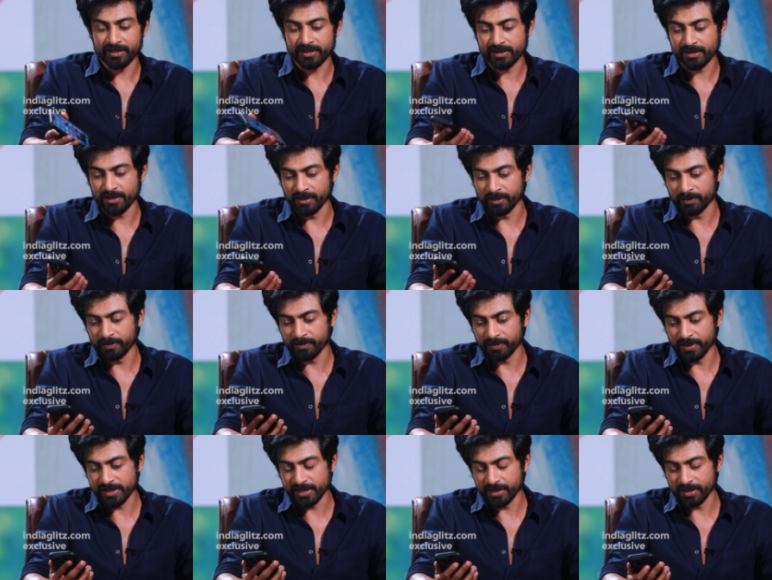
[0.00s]
It's
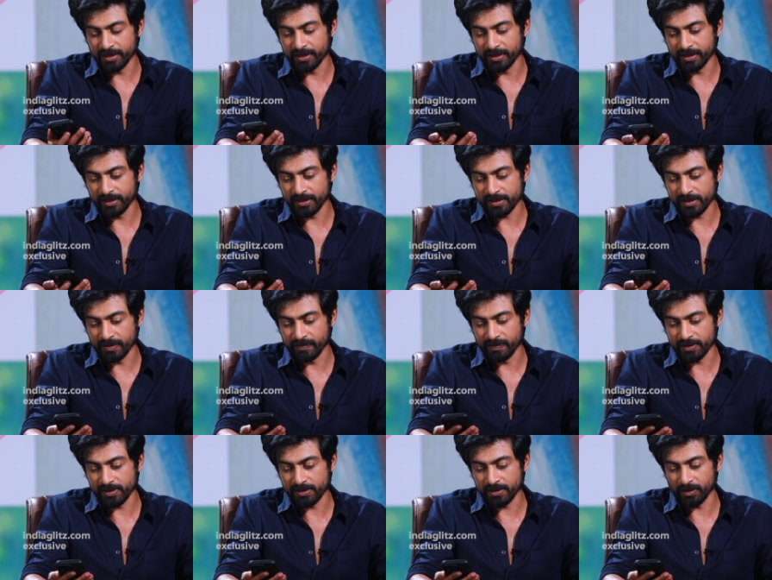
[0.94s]
basically
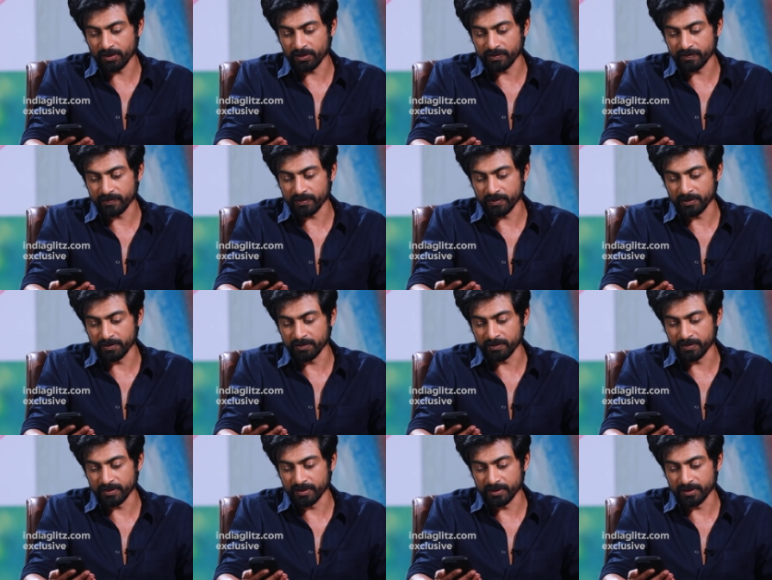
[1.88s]
Sylvester Stallone from
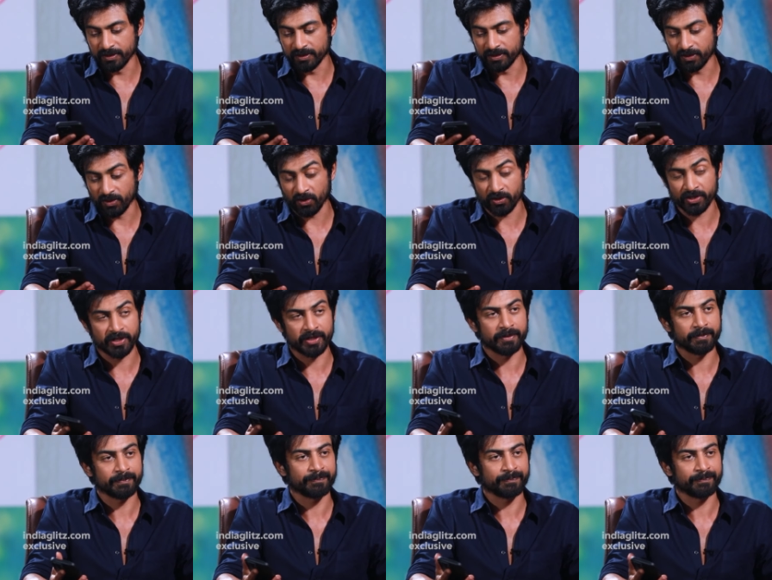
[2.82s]
Rocky.